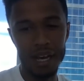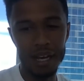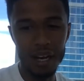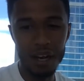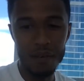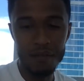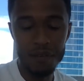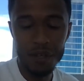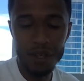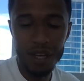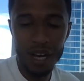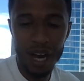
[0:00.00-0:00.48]

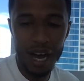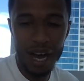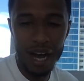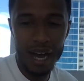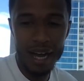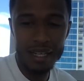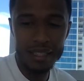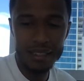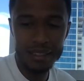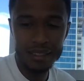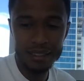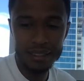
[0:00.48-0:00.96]
love you
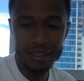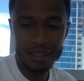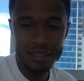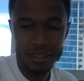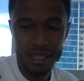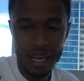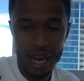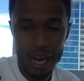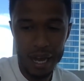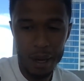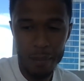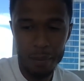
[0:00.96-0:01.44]
guys.
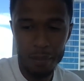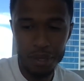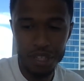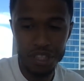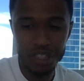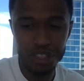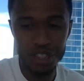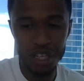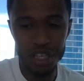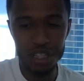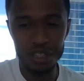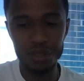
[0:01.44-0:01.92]
I
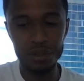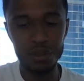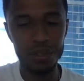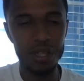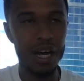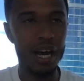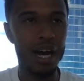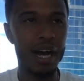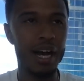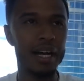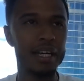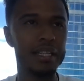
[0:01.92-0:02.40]
appreciate you
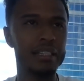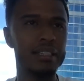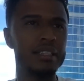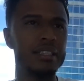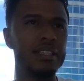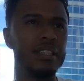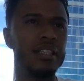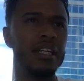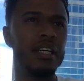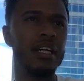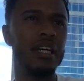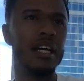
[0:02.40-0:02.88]
guys.